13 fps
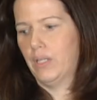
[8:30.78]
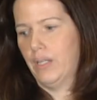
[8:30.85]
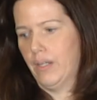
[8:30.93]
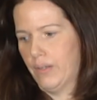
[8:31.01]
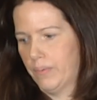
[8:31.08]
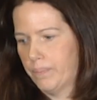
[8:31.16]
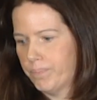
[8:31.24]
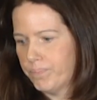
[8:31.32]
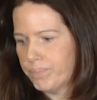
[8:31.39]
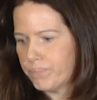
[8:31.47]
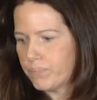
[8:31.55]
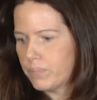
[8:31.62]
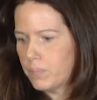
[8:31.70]
year.
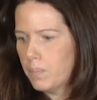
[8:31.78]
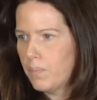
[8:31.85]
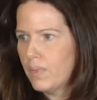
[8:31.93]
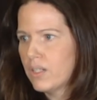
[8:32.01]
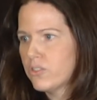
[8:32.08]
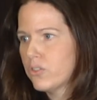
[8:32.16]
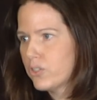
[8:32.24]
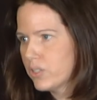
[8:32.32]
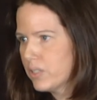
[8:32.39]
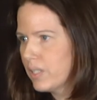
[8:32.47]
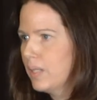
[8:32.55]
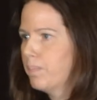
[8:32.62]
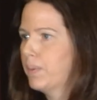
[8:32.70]
So
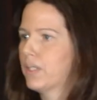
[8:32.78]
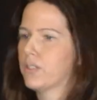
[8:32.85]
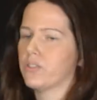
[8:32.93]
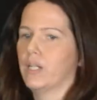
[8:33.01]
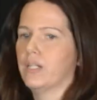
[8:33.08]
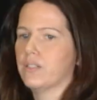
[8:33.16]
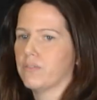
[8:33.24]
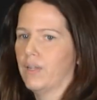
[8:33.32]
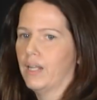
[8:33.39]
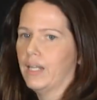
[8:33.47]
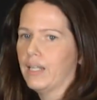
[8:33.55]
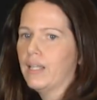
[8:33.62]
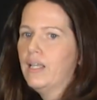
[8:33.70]
just keeping the trains
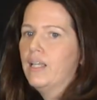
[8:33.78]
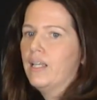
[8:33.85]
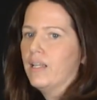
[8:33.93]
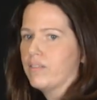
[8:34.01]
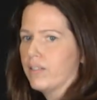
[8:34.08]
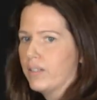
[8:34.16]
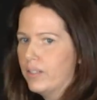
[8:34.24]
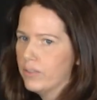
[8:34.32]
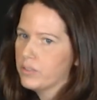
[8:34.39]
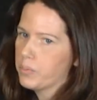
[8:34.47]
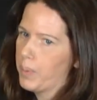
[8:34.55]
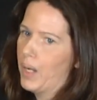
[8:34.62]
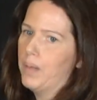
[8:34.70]
running is a
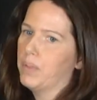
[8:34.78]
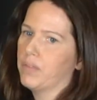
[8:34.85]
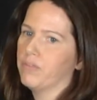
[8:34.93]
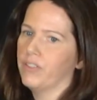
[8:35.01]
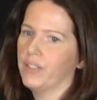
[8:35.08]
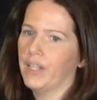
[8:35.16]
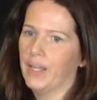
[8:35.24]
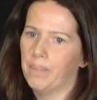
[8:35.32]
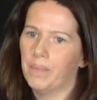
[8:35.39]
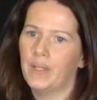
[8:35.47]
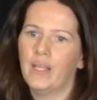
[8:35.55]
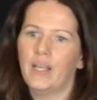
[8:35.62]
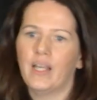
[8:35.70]
huge problem for them.
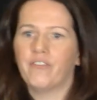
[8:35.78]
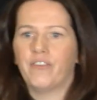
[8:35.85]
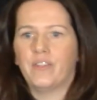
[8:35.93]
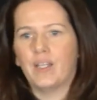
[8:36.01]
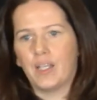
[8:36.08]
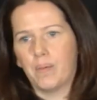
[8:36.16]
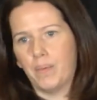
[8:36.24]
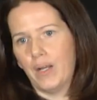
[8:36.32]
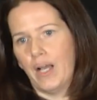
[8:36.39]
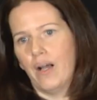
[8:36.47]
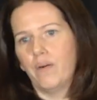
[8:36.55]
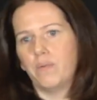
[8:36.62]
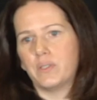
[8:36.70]
If we think about
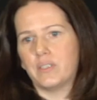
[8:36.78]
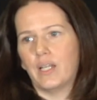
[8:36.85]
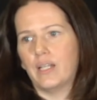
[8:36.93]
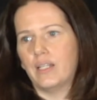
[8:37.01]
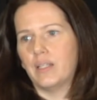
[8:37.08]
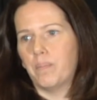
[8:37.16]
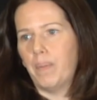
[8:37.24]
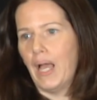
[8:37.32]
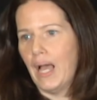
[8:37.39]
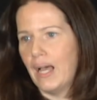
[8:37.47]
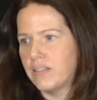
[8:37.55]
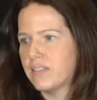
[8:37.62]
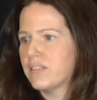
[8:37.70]
how it was done in the
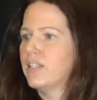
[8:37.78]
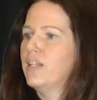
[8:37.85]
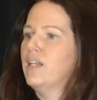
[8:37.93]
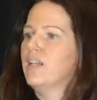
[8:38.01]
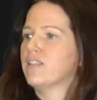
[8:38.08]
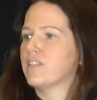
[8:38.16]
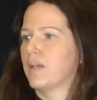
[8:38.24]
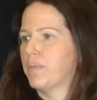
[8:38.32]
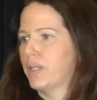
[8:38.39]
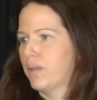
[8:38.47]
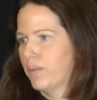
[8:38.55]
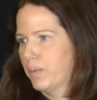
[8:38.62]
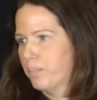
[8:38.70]
past,
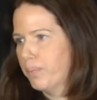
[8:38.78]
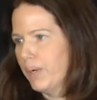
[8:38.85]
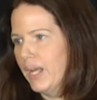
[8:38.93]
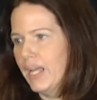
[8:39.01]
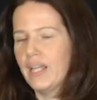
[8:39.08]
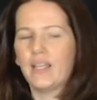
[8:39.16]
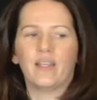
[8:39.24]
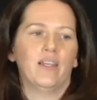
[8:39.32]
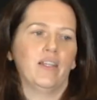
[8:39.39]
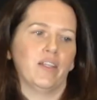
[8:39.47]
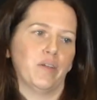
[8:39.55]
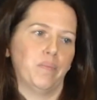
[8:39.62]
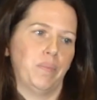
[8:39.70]
something would break,
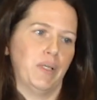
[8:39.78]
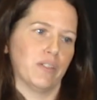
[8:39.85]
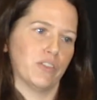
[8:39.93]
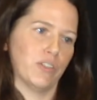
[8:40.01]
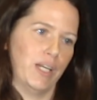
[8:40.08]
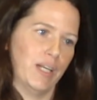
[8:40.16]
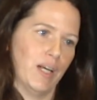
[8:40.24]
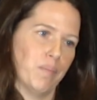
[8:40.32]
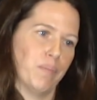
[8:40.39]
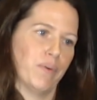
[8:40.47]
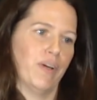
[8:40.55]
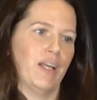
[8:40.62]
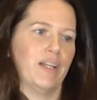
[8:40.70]
there'd be a train
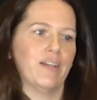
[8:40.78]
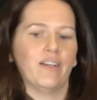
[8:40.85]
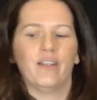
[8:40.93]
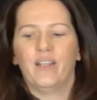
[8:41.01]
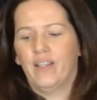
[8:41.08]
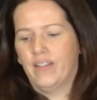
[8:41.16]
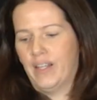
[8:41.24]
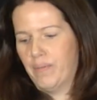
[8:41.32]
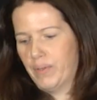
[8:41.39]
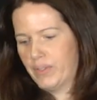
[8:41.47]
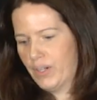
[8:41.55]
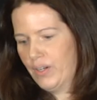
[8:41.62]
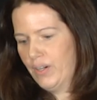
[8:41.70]
operator, they
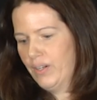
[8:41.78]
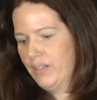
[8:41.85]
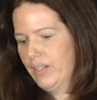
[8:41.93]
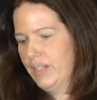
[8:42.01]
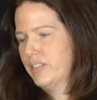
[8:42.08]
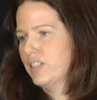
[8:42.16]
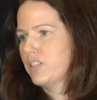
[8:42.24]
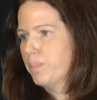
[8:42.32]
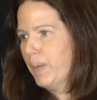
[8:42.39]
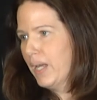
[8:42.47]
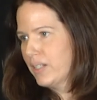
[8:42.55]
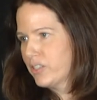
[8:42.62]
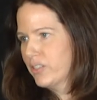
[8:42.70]
would call a
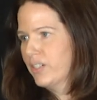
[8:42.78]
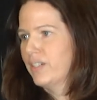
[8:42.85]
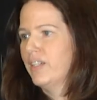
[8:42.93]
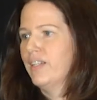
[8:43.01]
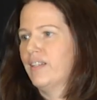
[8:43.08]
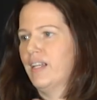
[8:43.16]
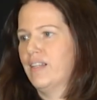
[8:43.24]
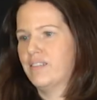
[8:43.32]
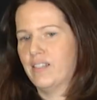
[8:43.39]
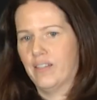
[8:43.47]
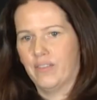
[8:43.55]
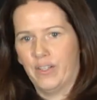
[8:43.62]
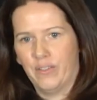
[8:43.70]
dispatcher, they'd
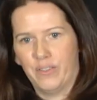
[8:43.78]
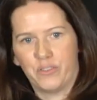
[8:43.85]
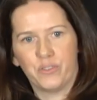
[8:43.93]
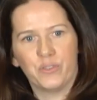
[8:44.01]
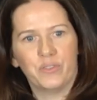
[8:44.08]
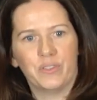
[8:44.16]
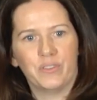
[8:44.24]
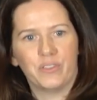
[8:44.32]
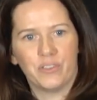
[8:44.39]
send out a, true